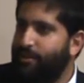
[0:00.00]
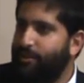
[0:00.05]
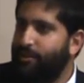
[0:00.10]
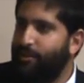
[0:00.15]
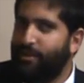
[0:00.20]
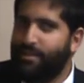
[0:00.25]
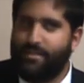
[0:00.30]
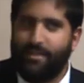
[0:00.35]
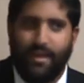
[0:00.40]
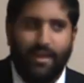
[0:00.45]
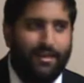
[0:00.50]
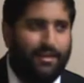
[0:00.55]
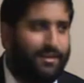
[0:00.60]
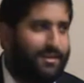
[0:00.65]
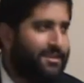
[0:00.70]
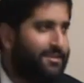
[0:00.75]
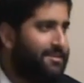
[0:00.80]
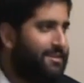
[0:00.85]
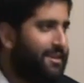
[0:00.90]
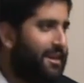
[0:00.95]
You're excited
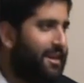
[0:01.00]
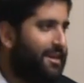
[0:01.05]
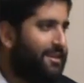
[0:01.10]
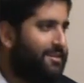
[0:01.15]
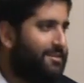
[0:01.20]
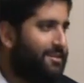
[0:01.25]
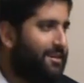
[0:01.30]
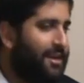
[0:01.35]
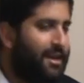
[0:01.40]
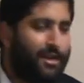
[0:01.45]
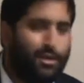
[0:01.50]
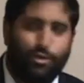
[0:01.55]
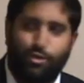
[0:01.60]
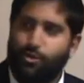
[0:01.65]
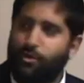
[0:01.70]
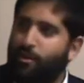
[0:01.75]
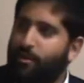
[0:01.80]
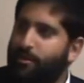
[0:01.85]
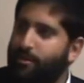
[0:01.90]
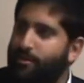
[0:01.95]
because it has a
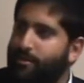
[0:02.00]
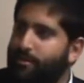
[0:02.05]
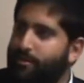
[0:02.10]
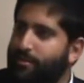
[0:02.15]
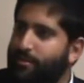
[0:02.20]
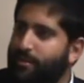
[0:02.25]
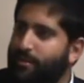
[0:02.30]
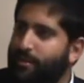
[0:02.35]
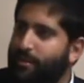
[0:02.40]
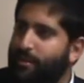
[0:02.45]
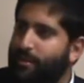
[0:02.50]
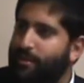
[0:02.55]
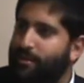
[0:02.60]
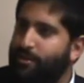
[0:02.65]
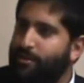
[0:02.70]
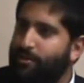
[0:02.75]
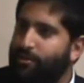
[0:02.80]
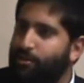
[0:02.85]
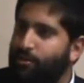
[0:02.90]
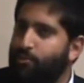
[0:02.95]
hechsher on
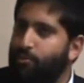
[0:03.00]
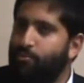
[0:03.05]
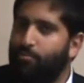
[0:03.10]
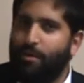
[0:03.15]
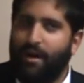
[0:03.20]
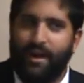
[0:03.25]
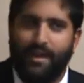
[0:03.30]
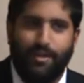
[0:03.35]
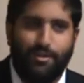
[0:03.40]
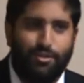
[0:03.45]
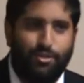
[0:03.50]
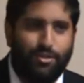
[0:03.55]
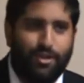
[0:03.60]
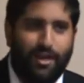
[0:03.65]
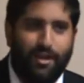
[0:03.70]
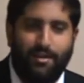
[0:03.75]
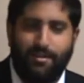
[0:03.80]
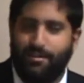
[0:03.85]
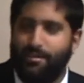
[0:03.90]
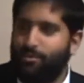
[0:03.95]
it. So you buy your
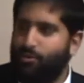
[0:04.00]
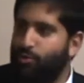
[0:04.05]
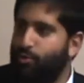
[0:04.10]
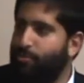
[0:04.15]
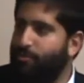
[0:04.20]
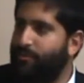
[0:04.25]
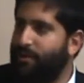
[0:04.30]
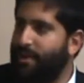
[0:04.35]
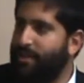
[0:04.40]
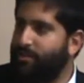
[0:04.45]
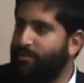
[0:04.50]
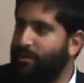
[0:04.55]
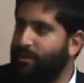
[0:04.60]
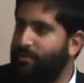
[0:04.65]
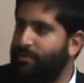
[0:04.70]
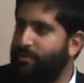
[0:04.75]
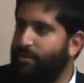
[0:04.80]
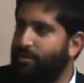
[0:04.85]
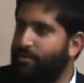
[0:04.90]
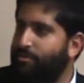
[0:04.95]
child a scoop of ice
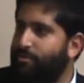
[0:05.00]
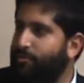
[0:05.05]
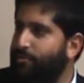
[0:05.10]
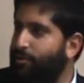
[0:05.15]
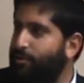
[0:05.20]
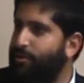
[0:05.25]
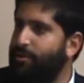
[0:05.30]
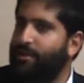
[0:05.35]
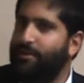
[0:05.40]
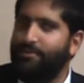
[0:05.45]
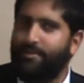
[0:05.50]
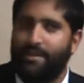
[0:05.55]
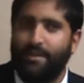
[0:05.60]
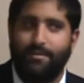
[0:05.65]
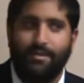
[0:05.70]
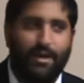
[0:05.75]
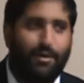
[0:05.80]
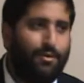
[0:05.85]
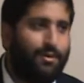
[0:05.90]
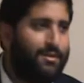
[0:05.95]
cream, and you, before you give it
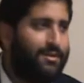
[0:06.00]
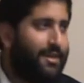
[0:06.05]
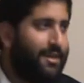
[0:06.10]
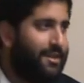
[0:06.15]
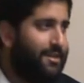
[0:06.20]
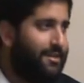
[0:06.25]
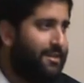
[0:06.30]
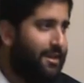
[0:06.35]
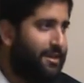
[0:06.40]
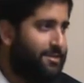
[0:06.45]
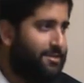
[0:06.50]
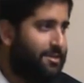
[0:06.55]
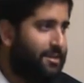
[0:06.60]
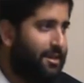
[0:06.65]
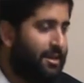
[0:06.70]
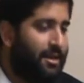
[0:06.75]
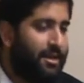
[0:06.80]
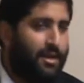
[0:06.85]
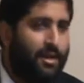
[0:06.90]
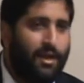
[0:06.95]
that, I want to take a taste.
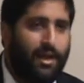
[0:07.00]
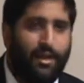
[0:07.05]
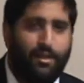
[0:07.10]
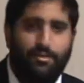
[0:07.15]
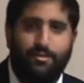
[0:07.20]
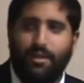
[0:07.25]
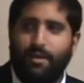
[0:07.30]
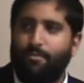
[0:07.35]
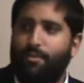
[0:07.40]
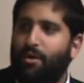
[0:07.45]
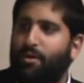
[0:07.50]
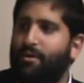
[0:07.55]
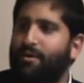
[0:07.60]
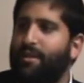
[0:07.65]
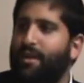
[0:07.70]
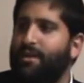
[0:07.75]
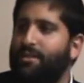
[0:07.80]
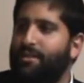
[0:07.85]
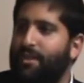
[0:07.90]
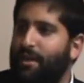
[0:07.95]
And you say, Baruch
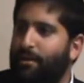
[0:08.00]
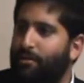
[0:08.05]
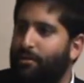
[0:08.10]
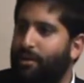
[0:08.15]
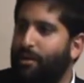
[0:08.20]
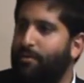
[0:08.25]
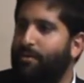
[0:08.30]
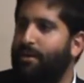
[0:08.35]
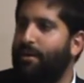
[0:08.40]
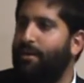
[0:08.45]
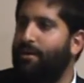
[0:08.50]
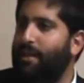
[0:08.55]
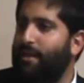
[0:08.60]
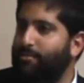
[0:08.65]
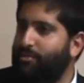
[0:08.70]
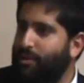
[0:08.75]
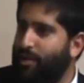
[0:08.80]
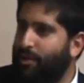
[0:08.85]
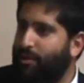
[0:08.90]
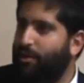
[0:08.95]
Hashem,
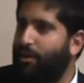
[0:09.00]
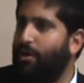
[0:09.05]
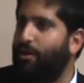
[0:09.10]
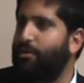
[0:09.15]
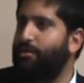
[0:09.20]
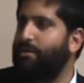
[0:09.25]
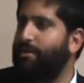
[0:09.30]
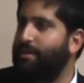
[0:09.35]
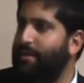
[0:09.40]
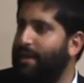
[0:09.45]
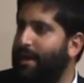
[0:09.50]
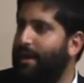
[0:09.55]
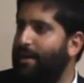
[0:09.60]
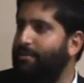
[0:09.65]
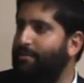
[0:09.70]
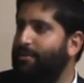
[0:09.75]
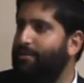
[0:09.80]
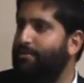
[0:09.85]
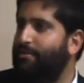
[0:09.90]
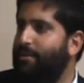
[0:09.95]
shakol
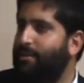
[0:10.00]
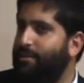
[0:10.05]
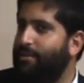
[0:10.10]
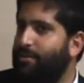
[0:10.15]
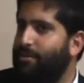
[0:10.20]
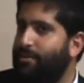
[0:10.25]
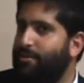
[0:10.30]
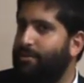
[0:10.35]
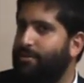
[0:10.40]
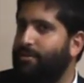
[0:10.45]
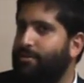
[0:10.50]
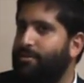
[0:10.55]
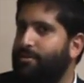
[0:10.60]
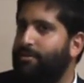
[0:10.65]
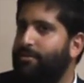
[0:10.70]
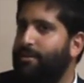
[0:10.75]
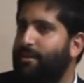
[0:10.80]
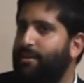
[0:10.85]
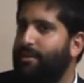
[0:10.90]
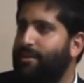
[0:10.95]
niya
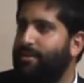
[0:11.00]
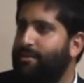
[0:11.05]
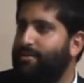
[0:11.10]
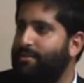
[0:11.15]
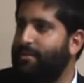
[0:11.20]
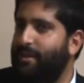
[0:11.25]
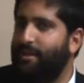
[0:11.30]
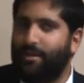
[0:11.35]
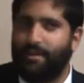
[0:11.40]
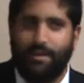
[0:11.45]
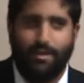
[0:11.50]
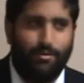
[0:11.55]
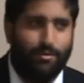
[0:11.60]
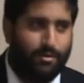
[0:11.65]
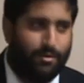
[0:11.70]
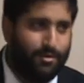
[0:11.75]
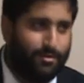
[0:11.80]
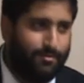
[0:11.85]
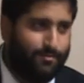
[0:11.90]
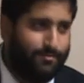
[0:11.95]
b'dvaro. I had a steak an hour
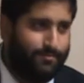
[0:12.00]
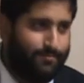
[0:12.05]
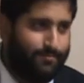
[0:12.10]
ago.